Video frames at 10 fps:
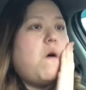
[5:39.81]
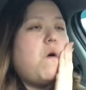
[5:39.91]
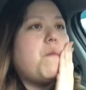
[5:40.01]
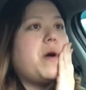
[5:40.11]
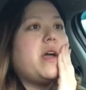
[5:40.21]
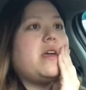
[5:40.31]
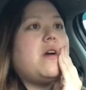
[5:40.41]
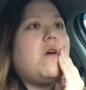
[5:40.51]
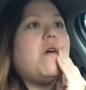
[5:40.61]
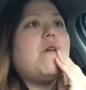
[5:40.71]
Oh my
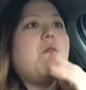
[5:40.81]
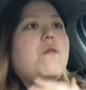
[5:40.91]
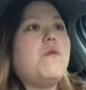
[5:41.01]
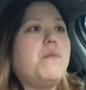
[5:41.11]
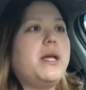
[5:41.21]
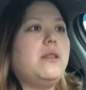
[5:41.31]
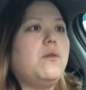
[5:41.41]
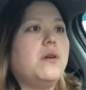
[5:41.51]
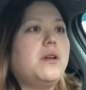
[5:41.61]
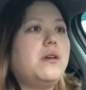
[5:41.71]
Lord.